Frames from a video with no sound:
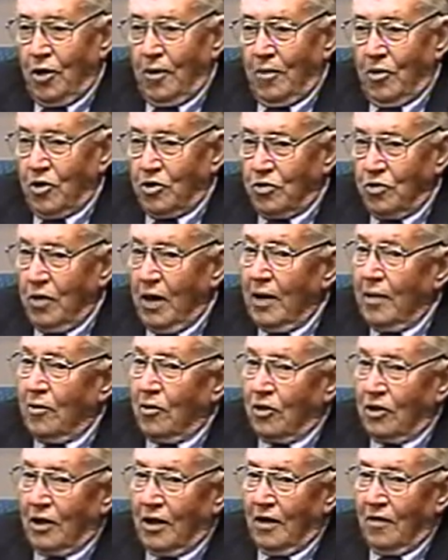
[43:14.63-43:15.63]
Germans were
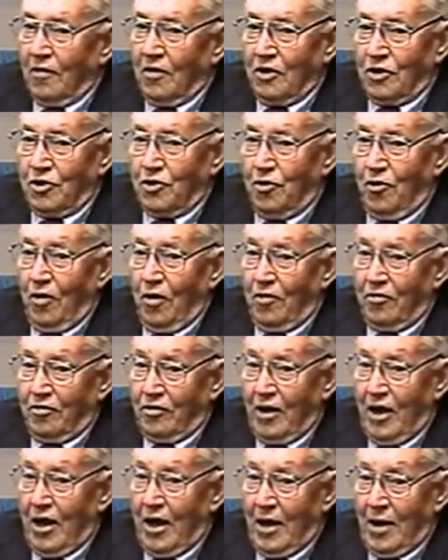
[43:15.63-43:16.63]
able to give us a
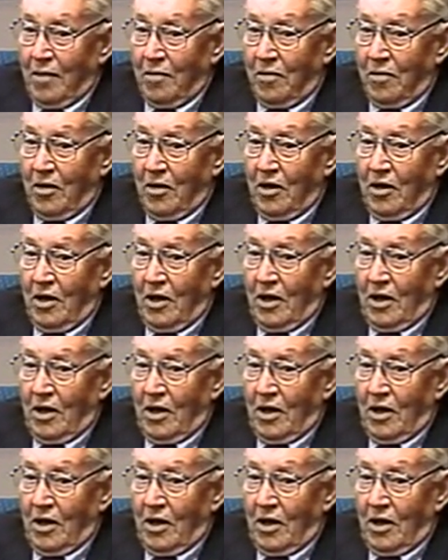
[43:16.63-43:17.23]
rough time.